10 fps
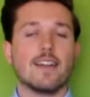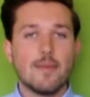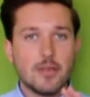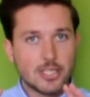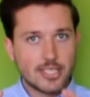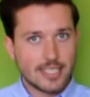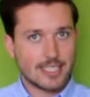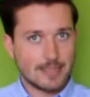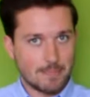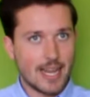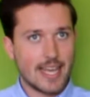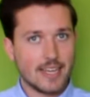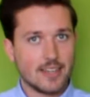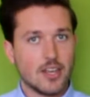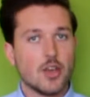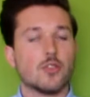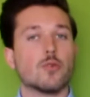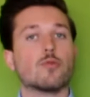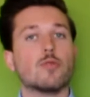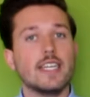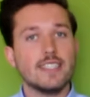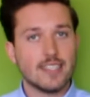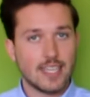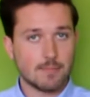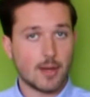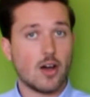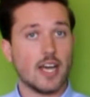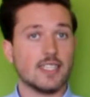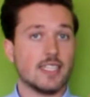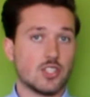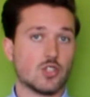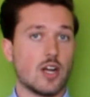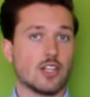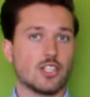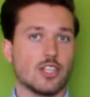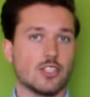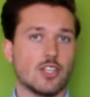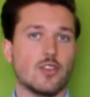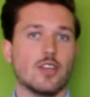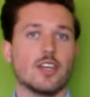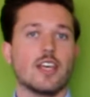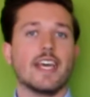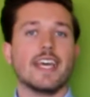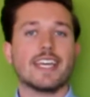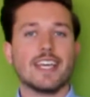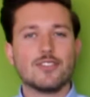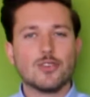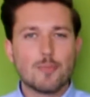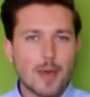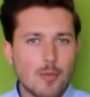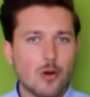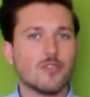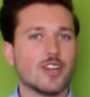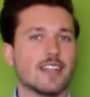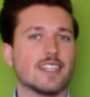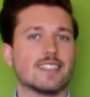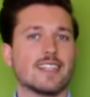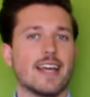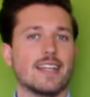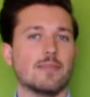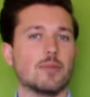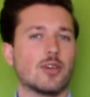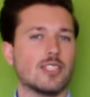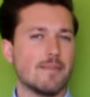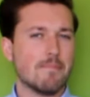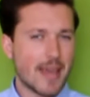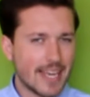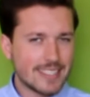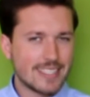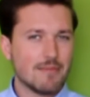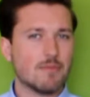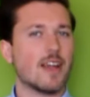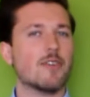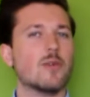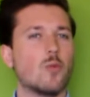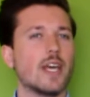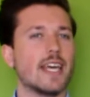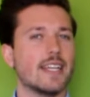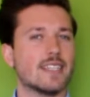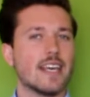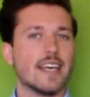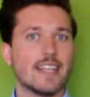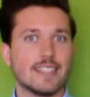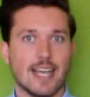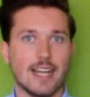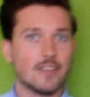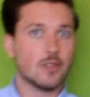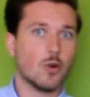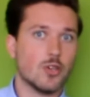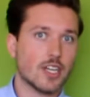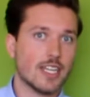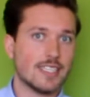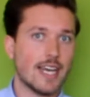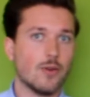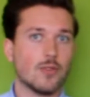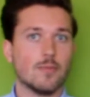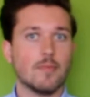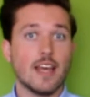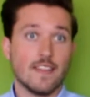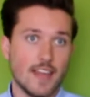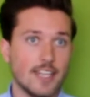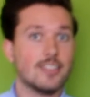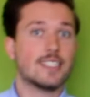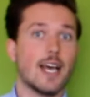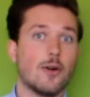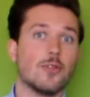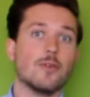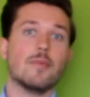Now, let me just explain the reasoning behind this structure so that it gives you a bit more of an understanding, because it may seem very weird telling them what you're going to tell them, then you tell